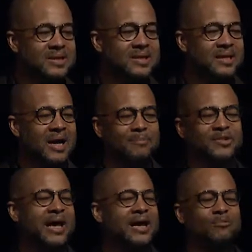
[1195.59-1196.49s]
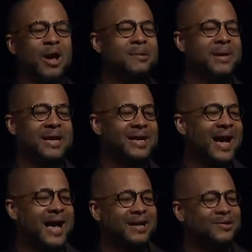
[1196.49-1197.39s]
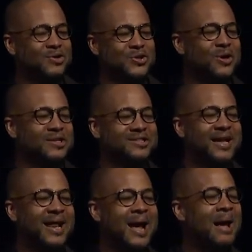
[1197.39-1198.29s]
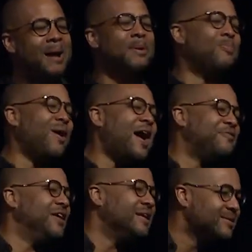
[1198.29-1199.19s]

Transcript: I'm saying, wait a minute, God, don't you understand? I'm a prophet.